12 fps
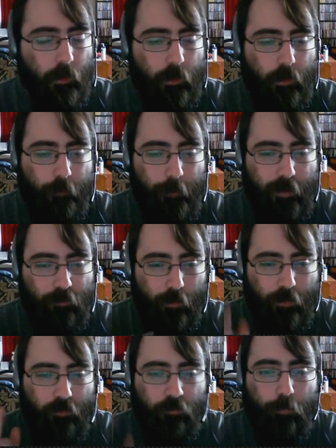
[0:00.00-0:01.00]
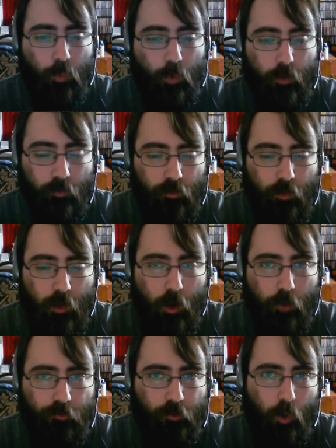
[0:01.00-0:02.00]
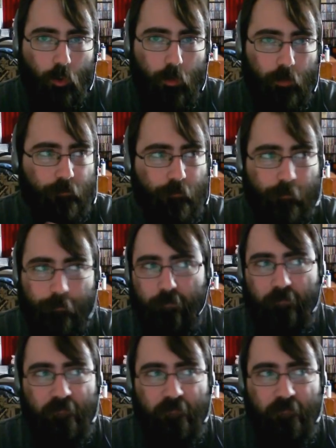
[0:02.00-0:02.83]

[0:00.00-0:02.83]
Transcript: That's why that's important. Also, if